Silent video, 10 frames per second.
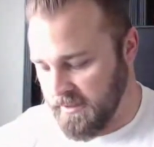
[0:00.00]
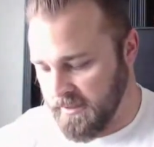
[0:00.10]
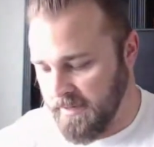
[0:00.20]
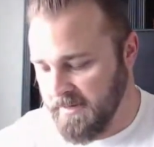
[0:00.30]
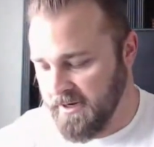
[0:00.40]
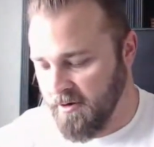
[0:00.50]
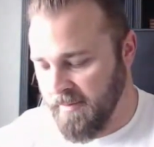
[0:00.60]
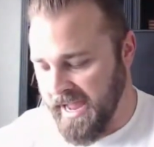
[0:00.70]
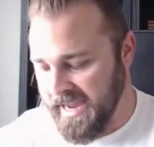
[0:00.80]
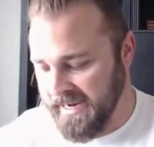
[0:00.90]
let me go
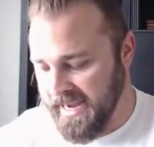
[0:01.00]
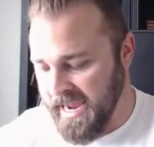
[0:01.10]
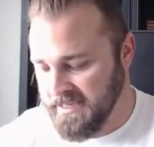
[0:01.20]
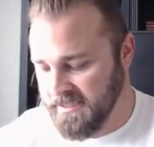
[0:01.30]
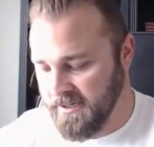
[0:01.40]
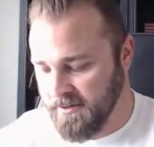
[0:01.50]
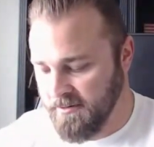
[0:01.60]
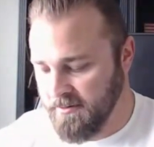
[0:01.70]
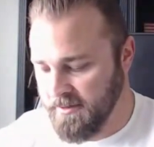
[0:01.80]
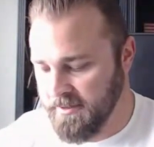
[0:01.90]
back and ask
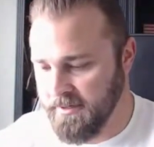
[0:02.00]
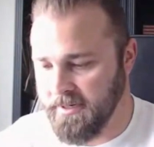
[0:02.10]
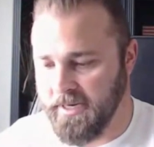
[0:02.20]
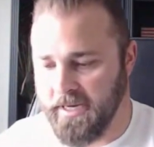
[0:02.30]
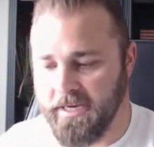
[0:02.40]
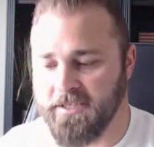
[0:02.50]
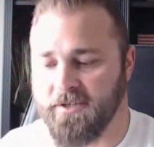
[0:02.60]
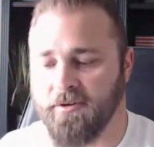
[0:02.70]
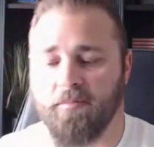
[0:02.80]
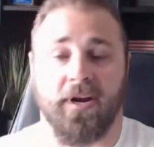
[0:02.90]
you
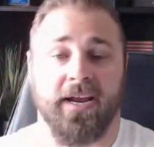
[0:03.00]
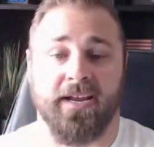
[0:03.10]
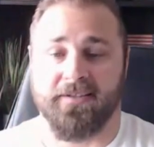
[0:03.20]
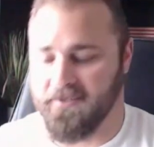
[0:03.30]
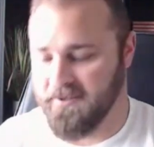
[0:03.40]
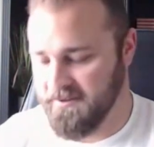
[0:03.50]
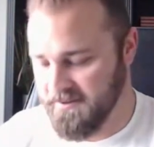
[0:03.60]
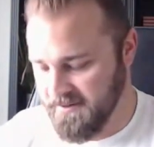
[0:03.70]
is your brand